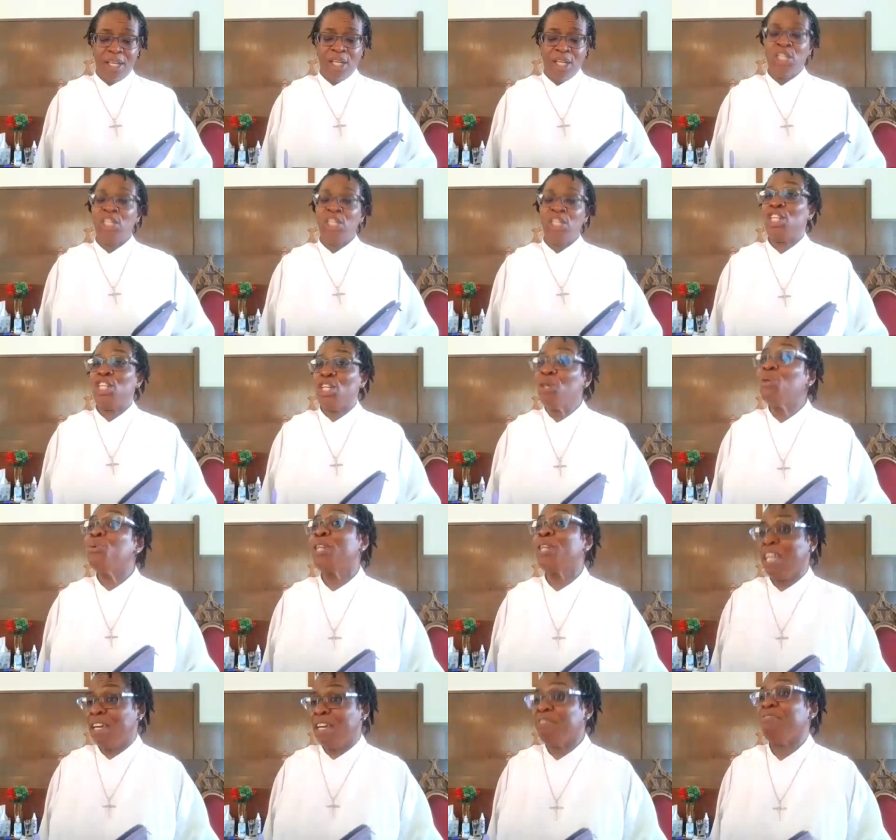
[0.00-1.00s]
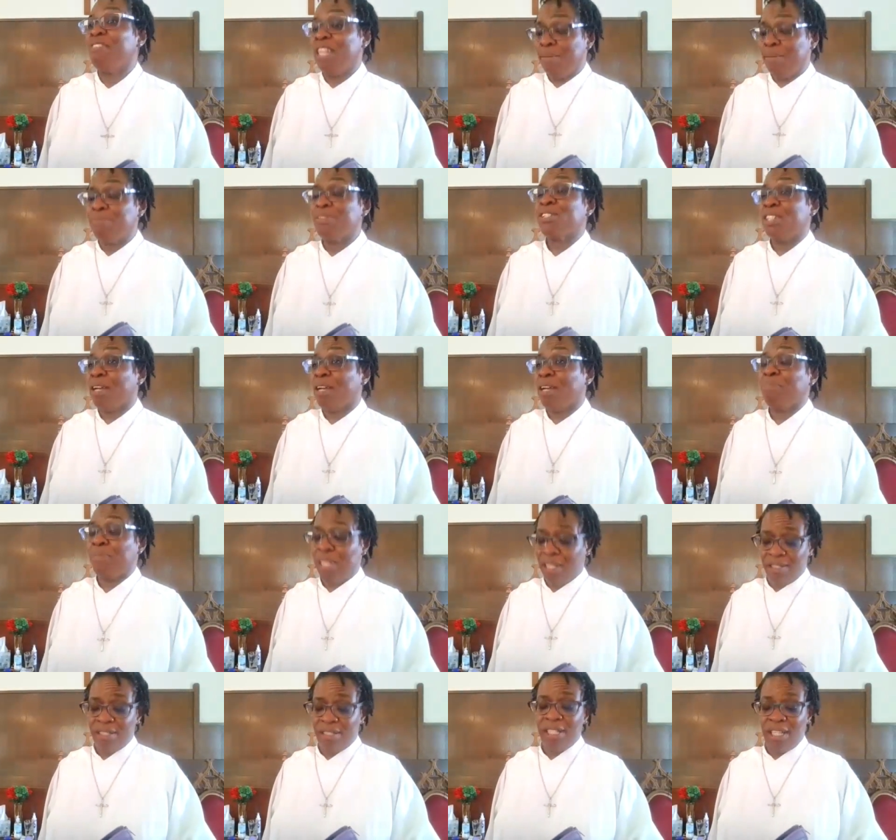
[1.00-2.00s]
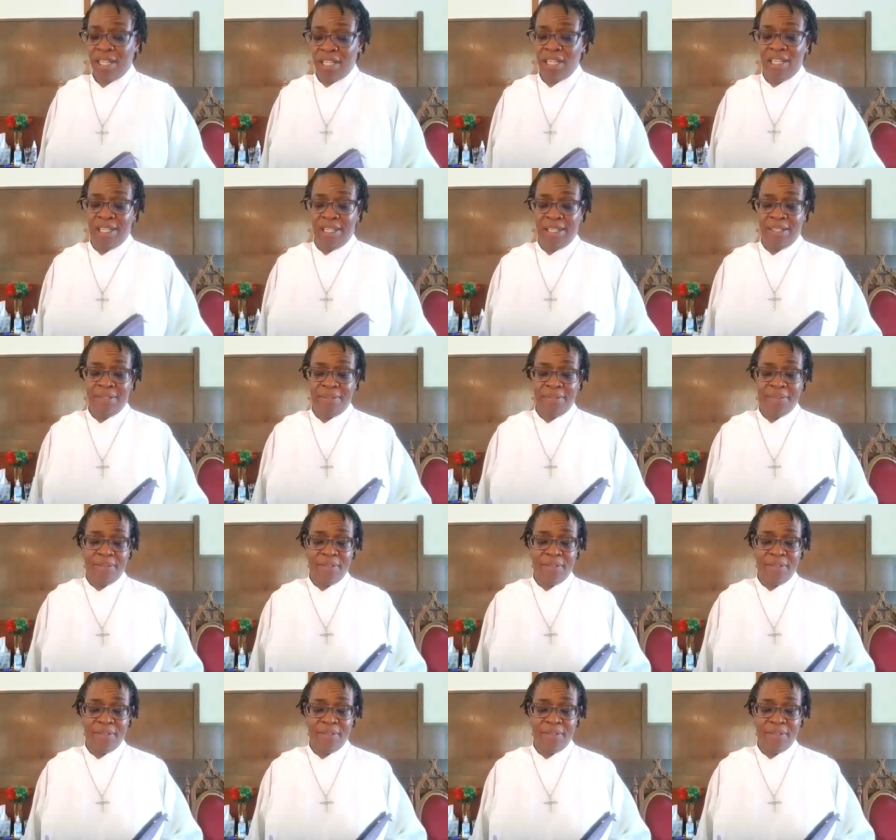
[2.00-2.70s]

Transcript: you give them something to eat.